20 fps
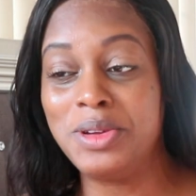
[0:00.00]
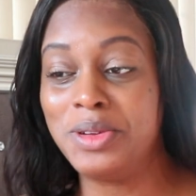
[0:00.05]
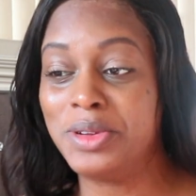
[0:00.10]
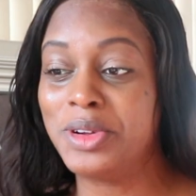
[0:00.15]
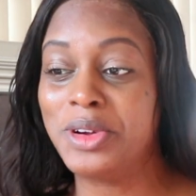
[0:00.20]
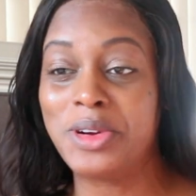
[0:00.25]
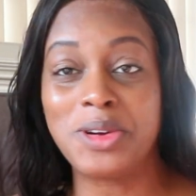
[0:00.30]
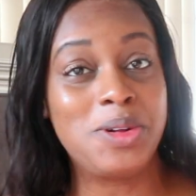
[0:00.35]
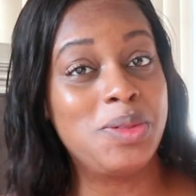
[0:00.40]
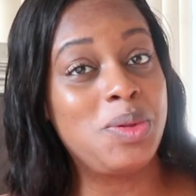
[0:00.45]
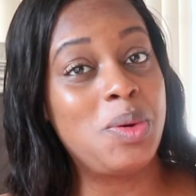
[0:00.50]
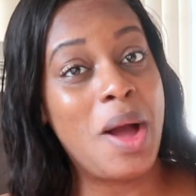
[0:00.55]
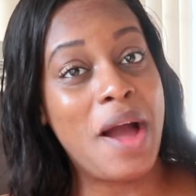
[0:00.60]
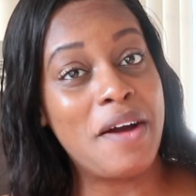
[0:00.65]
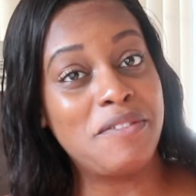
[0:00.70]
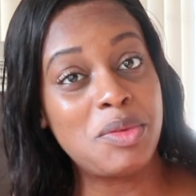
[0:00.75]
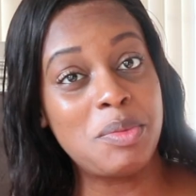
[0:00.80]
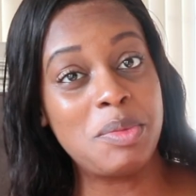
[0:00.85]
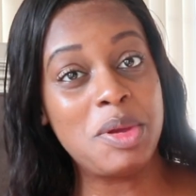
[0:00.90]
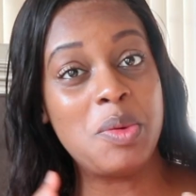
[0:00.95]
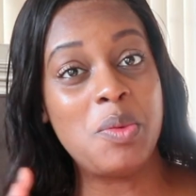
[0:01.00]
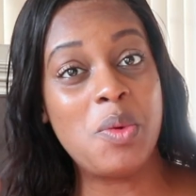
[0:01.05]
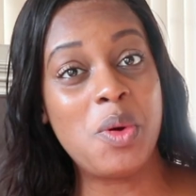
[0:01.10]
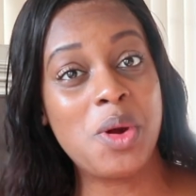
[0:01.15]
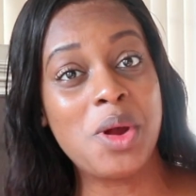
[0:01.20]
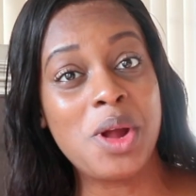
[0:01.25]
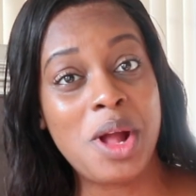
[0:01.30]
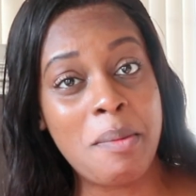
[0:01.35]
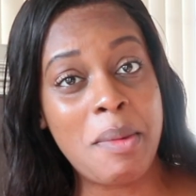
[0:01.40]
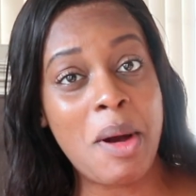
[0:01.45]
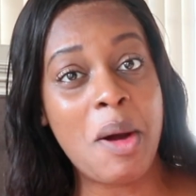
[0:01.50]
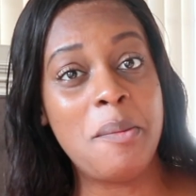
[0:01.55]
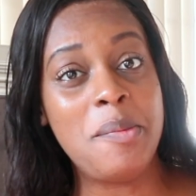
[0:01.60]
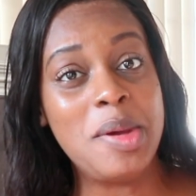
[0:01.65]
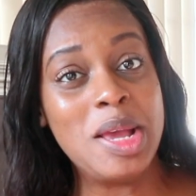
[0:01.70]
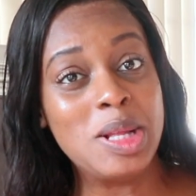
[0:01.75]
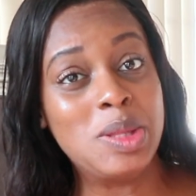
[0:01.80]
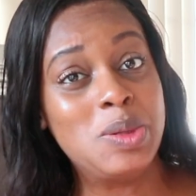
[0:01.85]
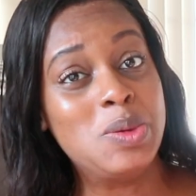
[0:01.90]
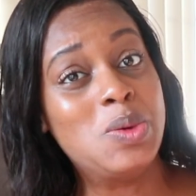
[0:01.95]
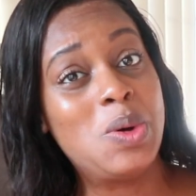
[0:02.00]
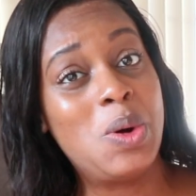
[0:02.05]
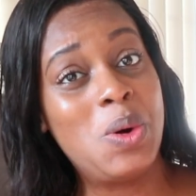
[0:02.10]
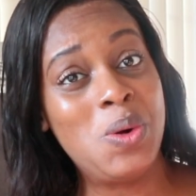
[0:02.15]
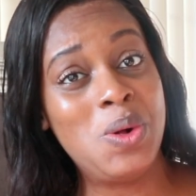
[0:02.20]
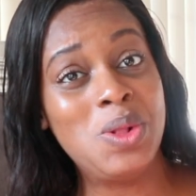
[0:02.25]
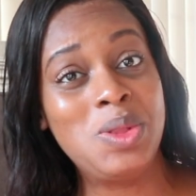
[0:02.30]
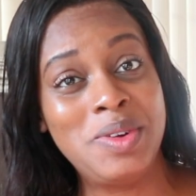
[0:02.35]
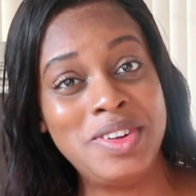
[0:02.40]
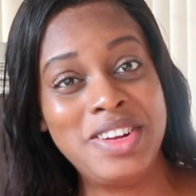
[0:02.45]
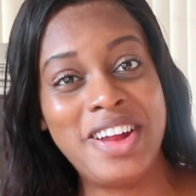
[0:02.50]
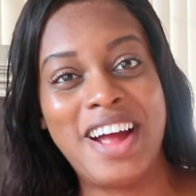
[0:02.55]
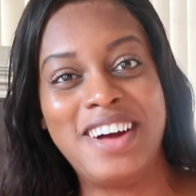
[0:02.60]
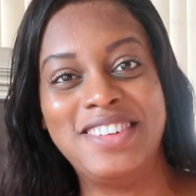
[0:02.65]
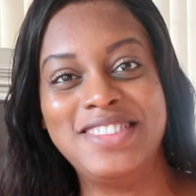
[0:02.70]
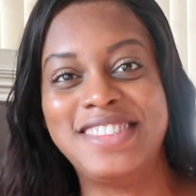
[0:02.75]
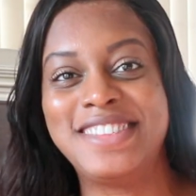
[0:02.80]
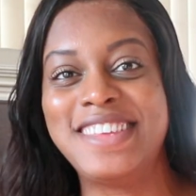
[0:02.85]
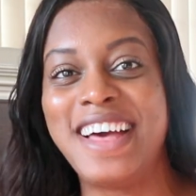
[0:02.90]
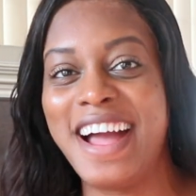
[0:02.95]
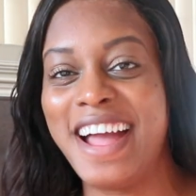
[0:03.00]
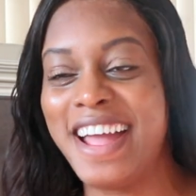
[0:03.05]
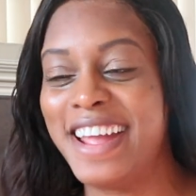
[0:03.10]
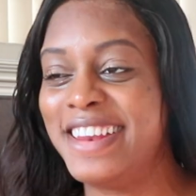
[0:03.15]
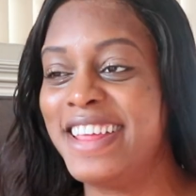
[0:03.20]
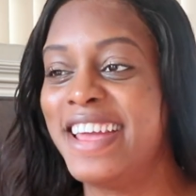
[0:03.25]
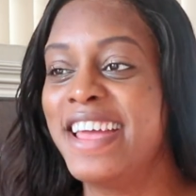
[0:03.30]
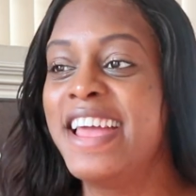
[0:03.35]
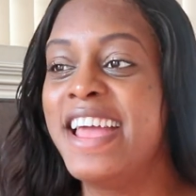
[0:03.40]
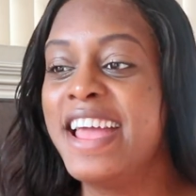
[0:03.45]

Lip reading: You girl don't have to be worrying about being too cold when you're outside.